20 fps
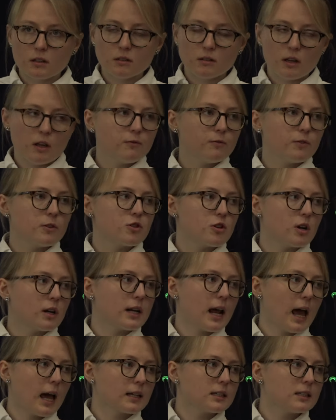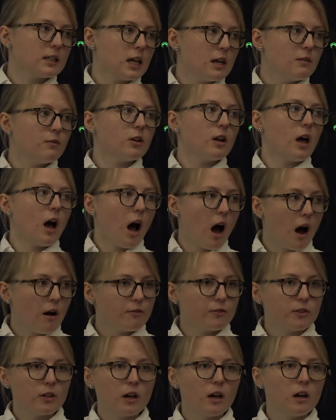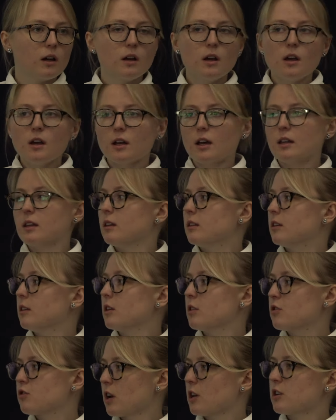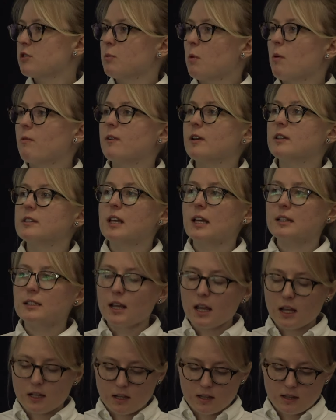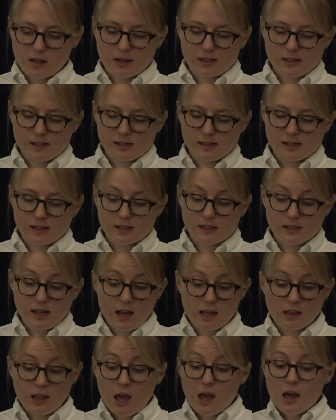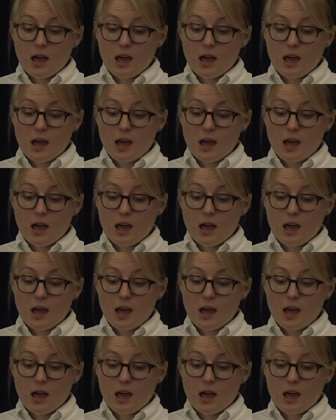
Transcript: infantry attacks even after kind of the trench warfare set in 1916,